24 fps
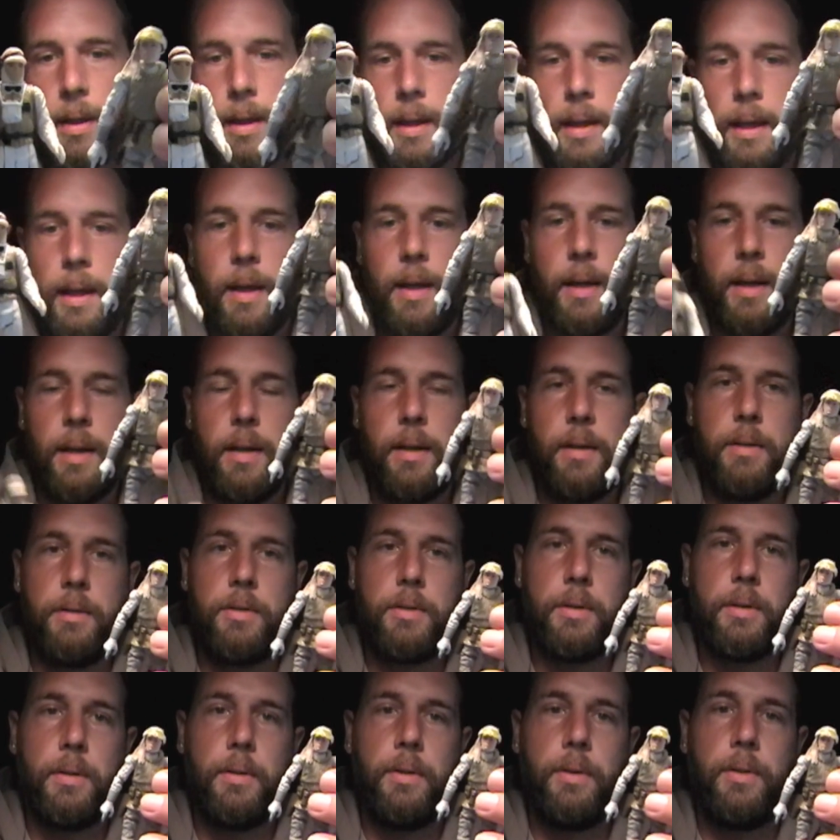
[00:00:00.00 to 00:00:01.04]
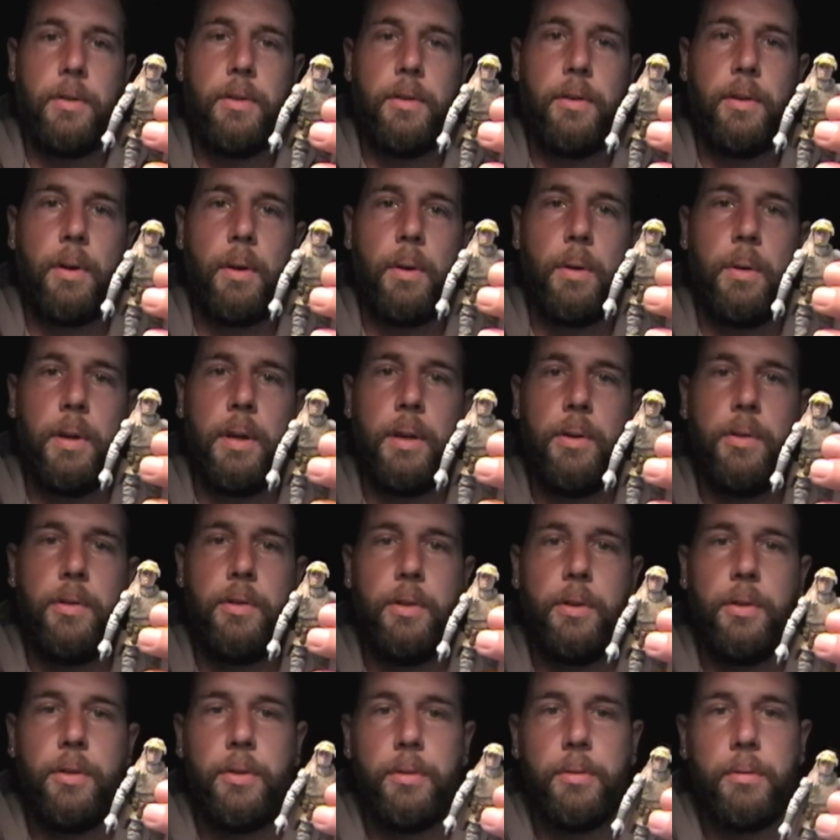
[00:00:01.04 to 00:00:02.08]
And so here's
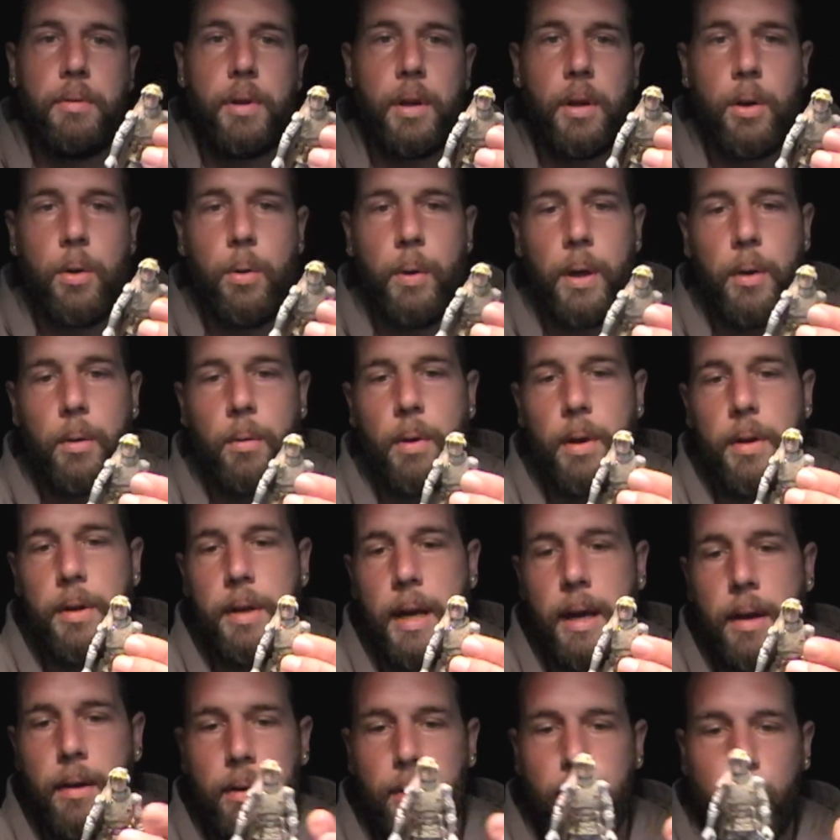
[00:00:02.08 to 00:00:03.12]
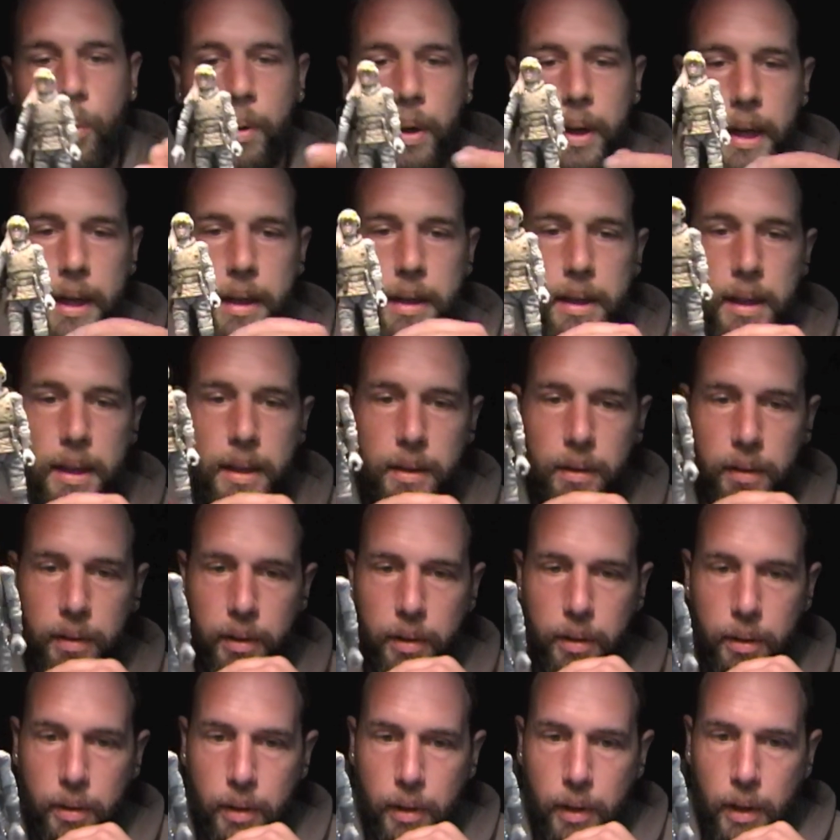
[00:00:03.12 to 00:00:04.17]
just a quick rundown of what I did
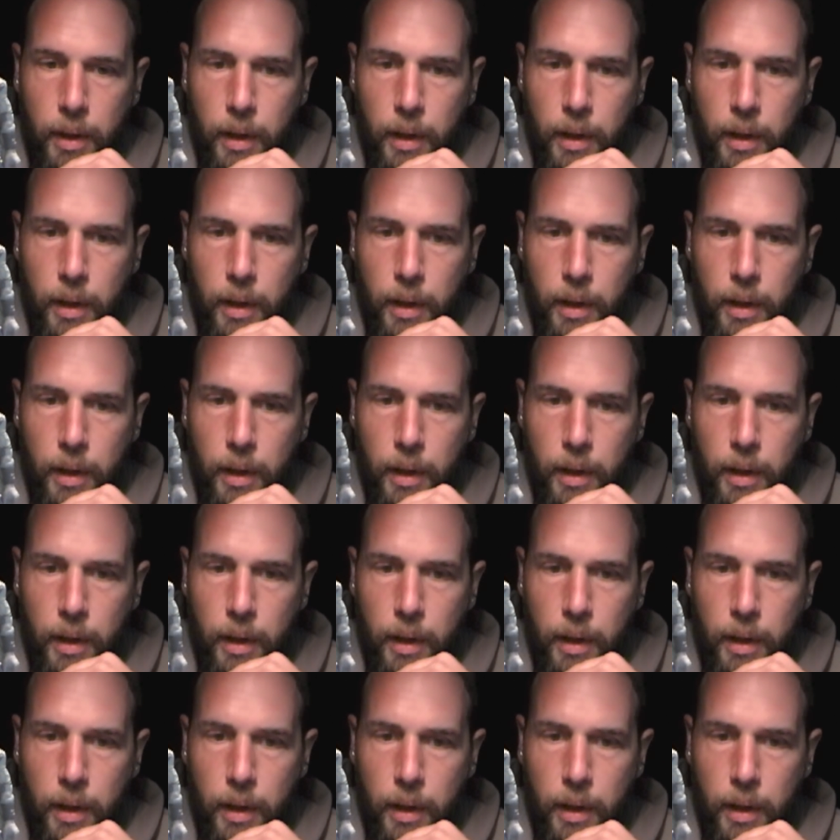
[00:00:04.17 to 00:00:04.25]
to